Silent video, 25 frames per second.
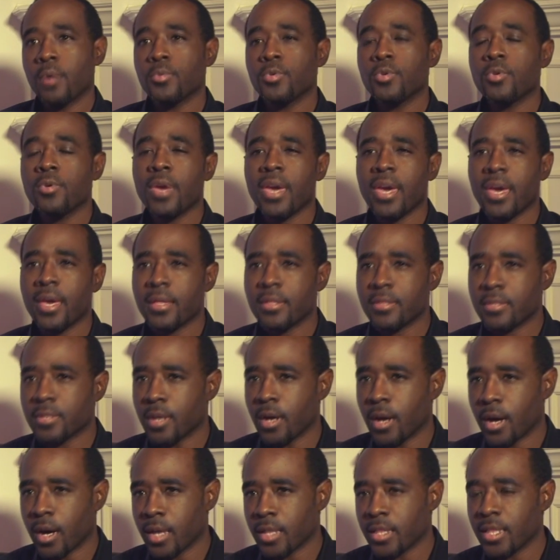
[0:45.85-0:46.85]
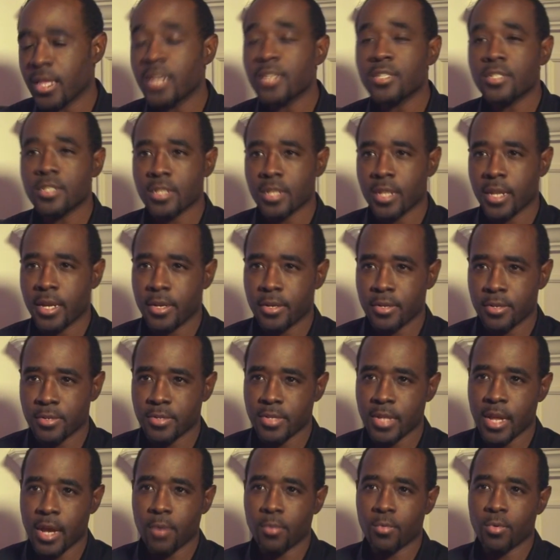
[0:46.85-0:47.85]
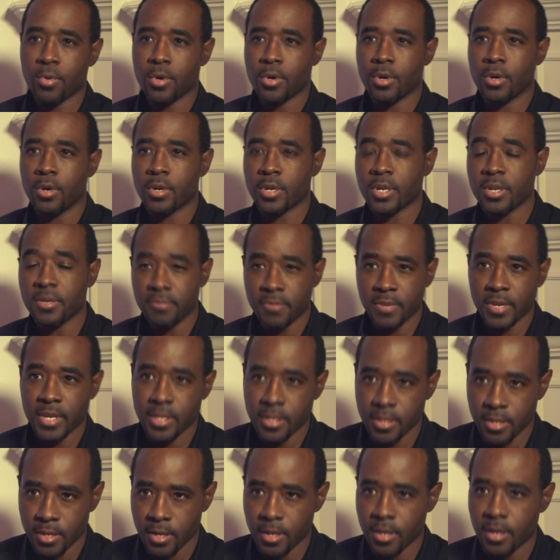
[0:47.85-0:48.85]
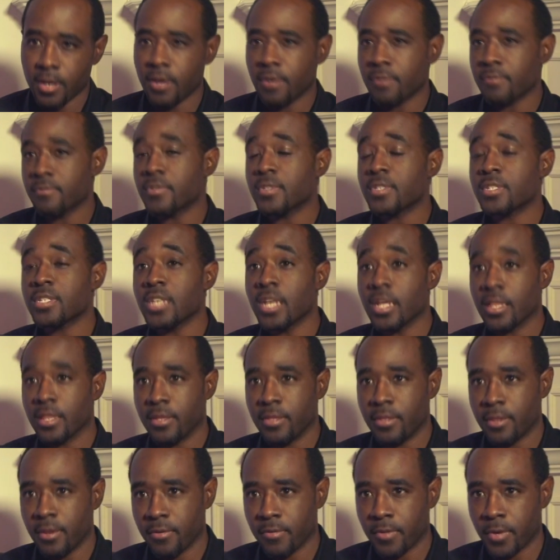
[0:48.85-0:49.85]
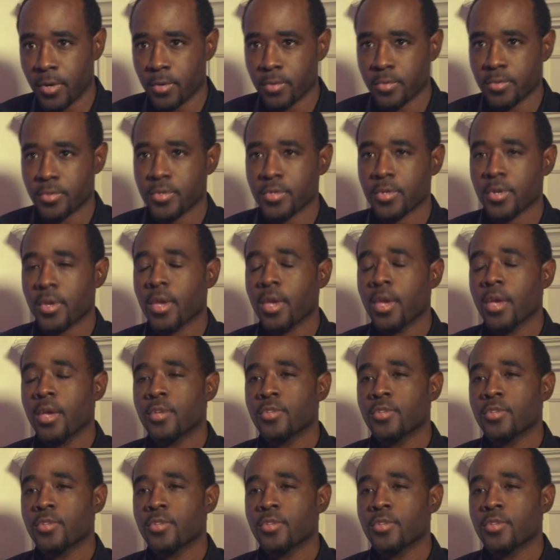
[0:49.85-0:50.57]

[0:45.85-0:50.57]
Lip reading: You had legislators that were convicted of selling their votes.